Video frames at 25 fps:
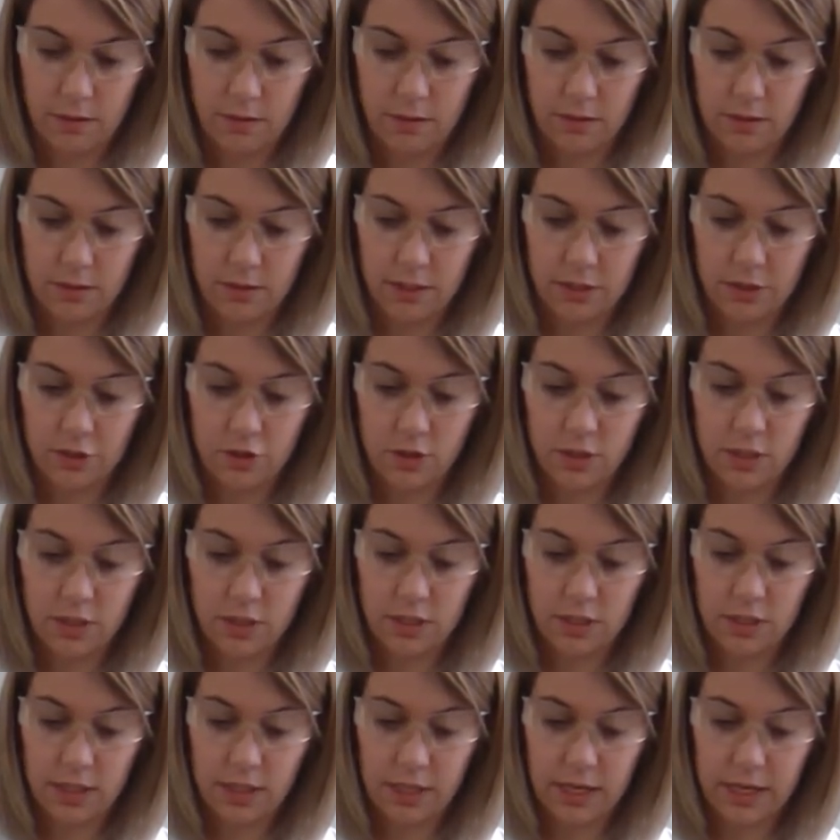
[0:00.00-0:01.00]
is I should
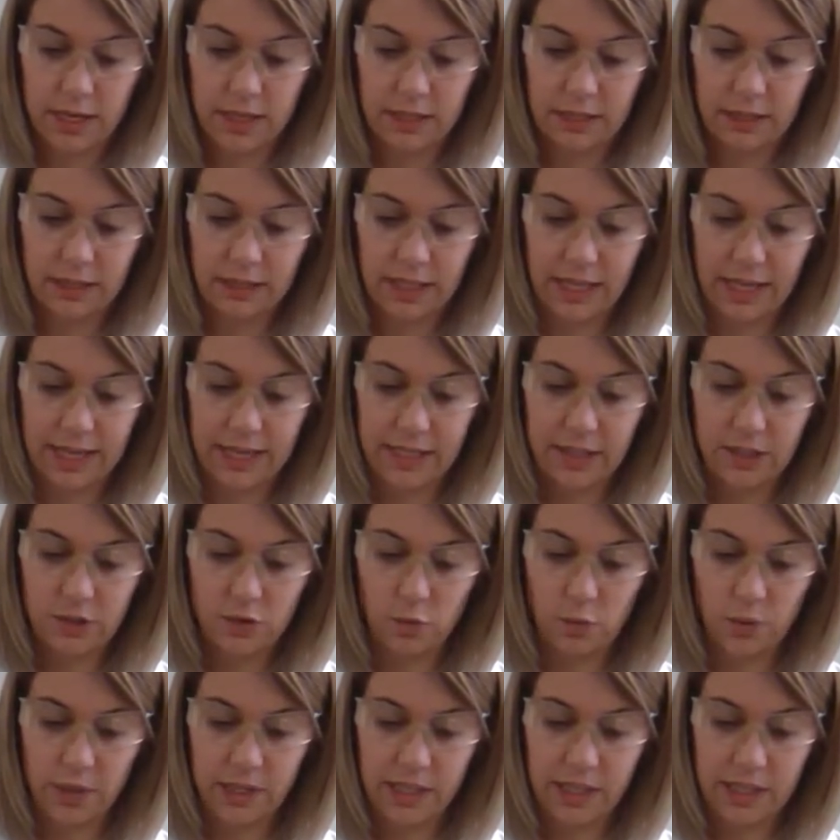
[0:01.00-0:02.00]
see a light
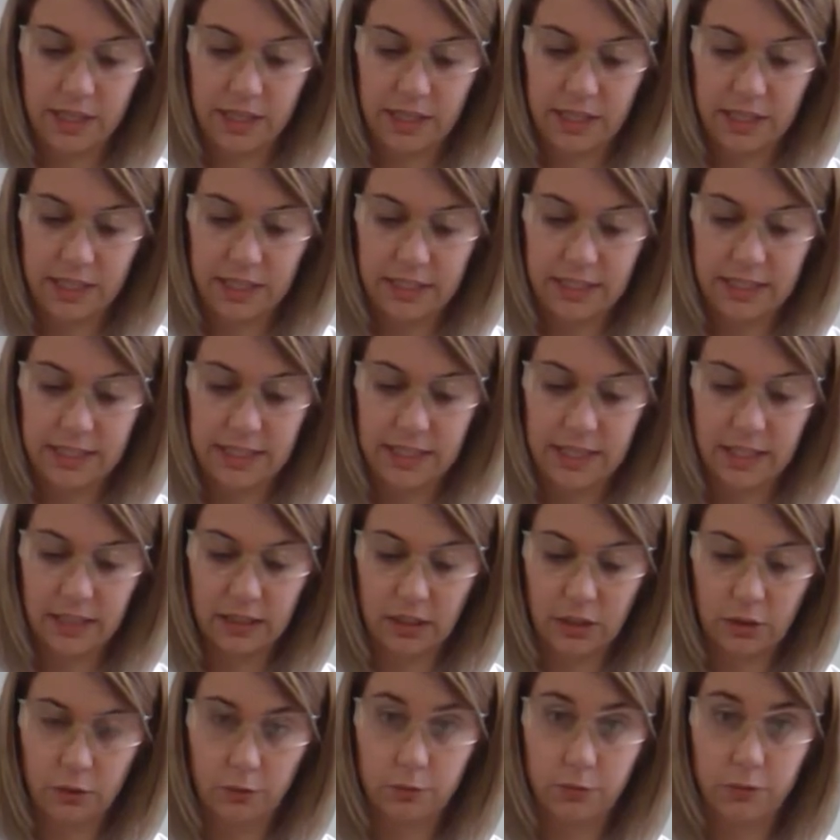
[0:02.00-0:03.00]
green
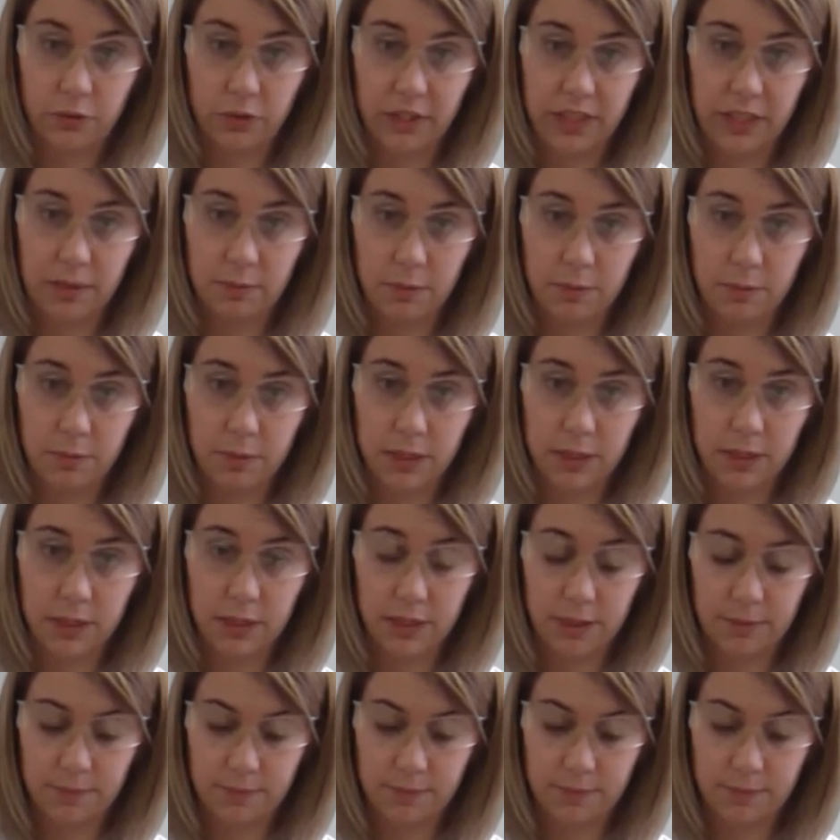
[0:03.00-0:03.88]
yellow flame appear.